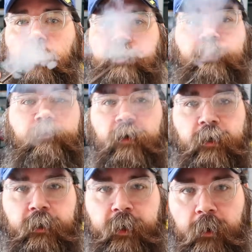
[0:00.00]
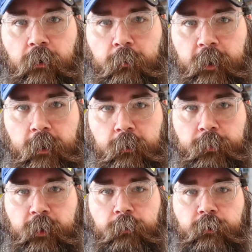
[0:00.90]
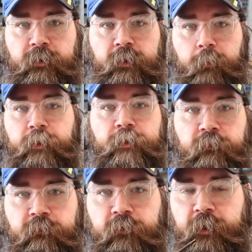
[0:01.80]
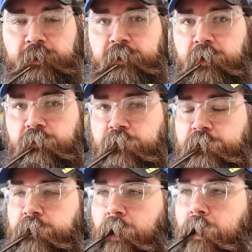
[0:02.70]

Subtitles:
Just fucking care about other people and stop being so fucking selfish.